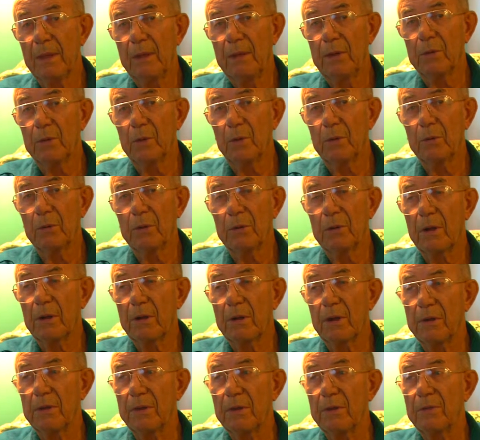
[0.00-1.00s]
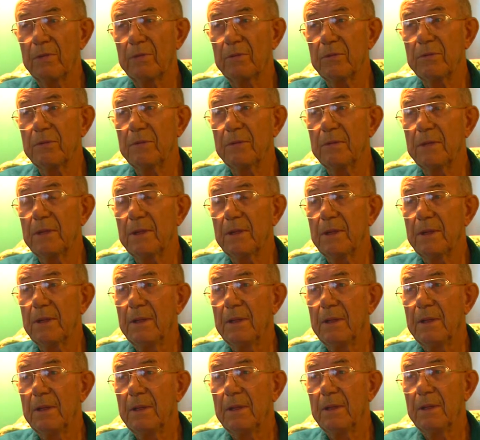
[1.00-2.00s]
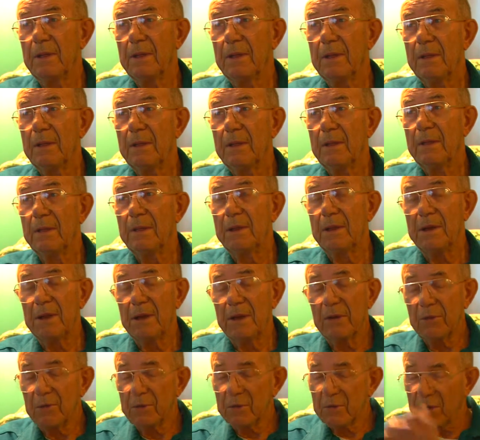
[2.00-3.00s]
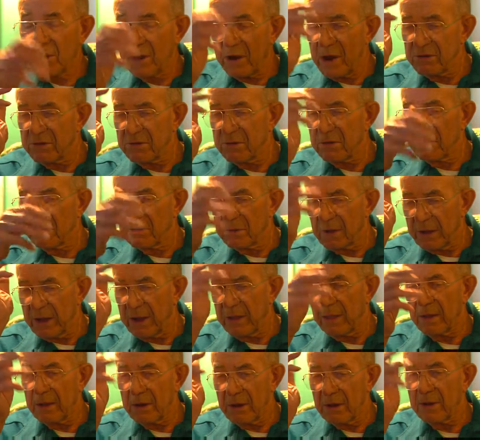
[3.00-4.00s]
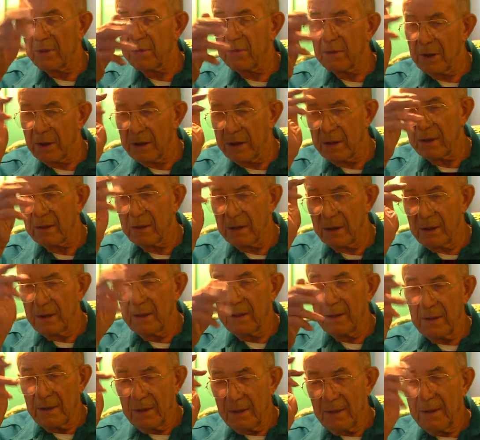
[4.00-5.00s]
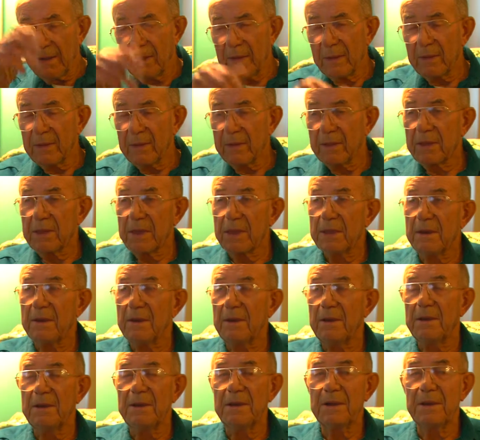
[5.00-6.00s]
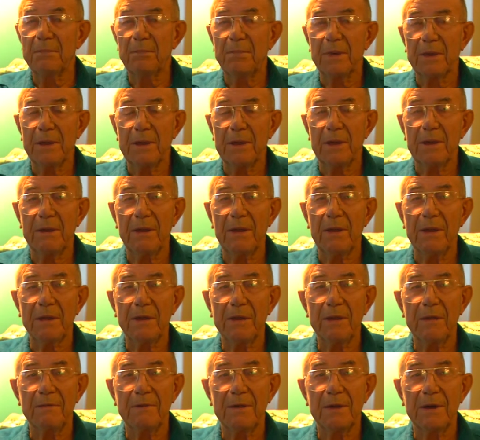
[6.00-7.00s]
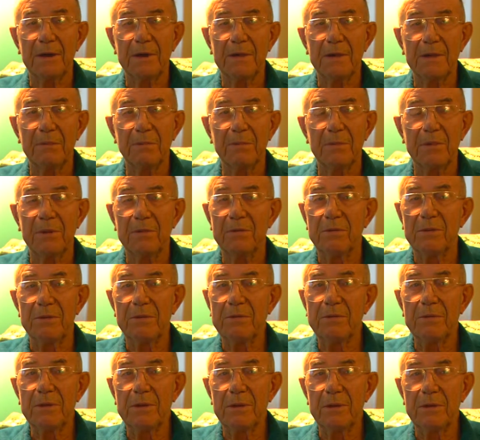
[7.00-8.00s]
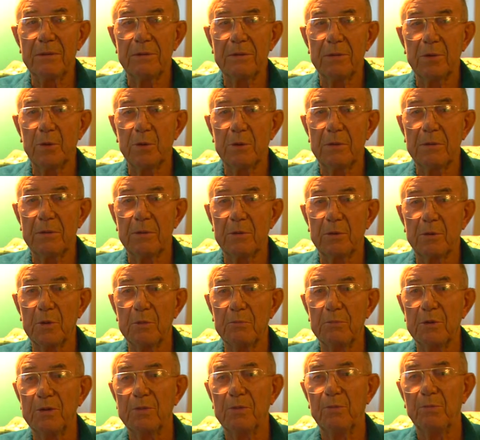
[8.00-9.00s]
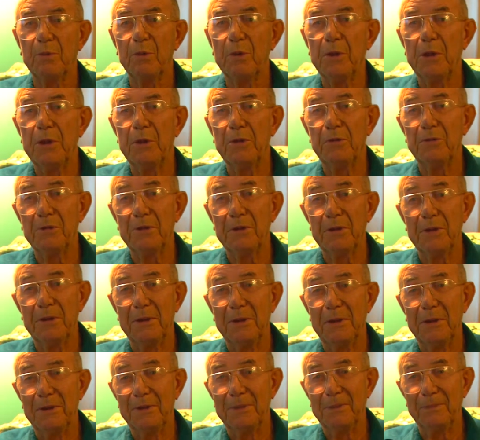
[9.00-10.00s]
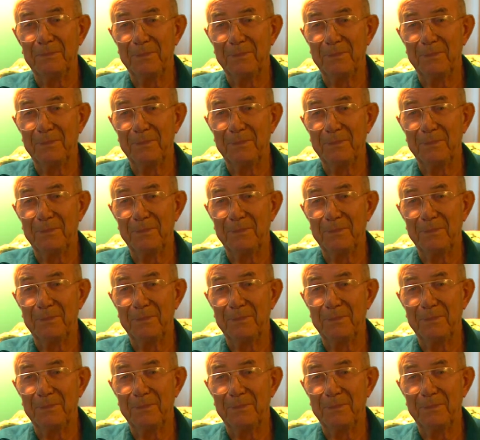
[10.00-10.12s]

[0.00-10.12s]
Total darkness. Then I was scratching away there, trying to get it lit up again. I gave that up because it's too much breeze in there.